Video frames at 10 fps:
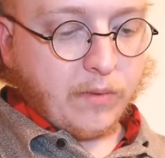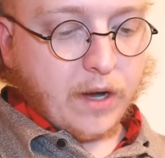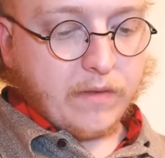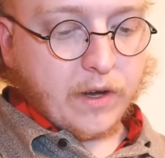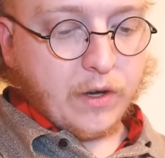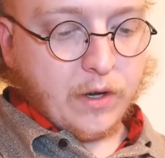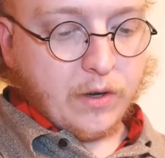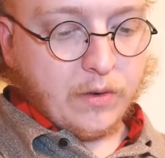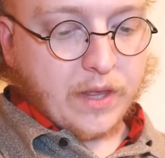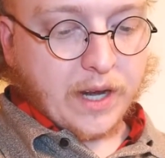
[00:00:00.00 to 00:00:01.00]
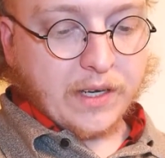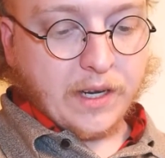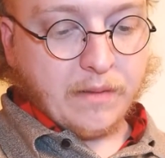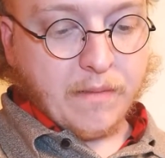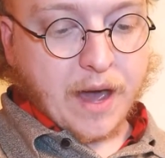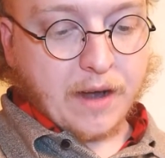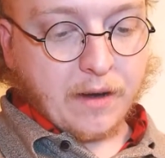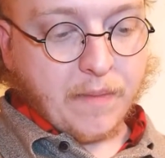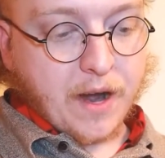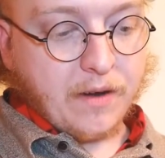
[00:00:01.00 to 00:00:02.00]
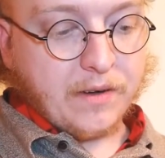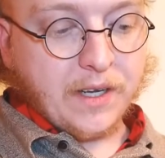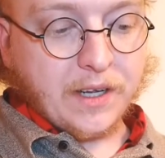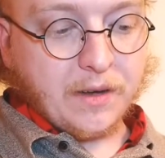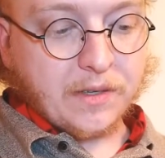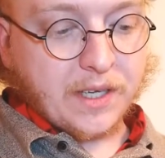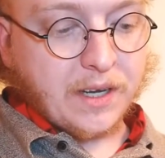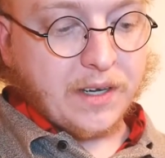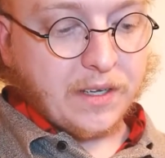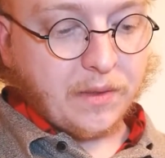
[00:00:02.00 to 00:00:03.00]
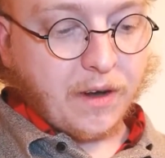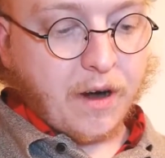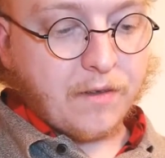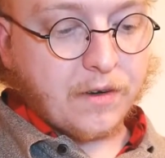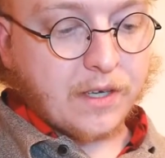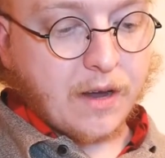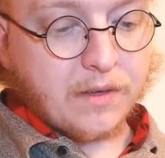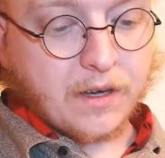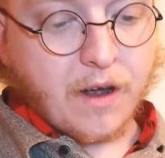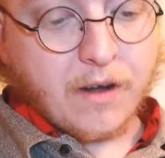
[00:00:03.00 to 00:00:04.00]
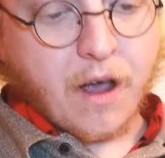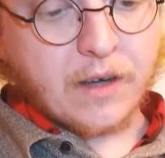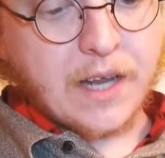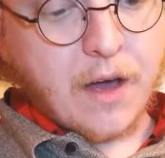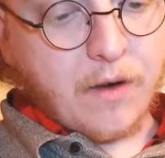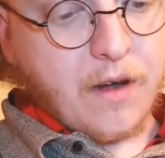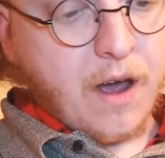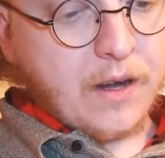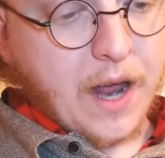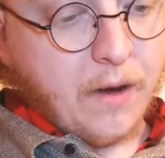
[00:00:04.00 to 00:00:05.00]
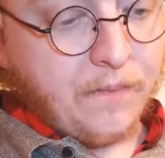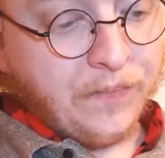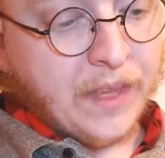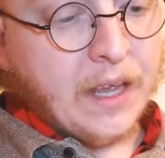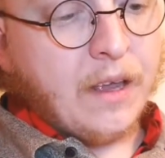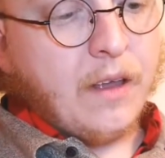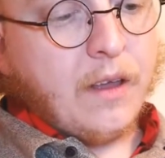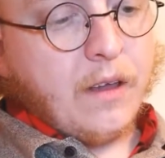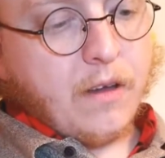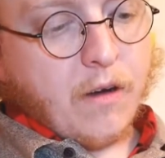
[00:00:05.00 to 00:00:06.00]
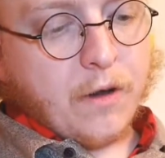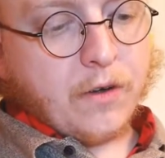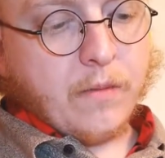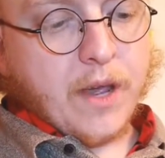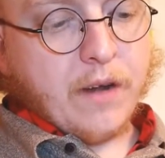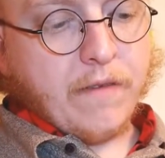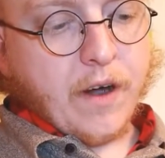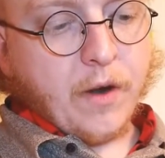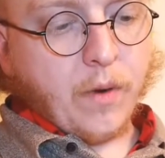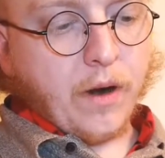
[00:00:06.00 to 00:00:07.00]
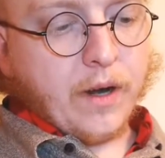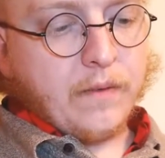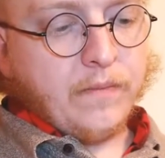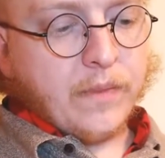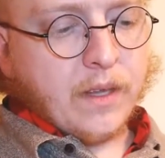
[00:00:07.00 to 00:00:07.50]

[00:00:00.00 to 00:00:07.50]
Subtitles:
Prefect knew that it didn't matter a pair of dingoes' kidneys whether Arthur's house got knocked down or not now. Arthur remained very worried.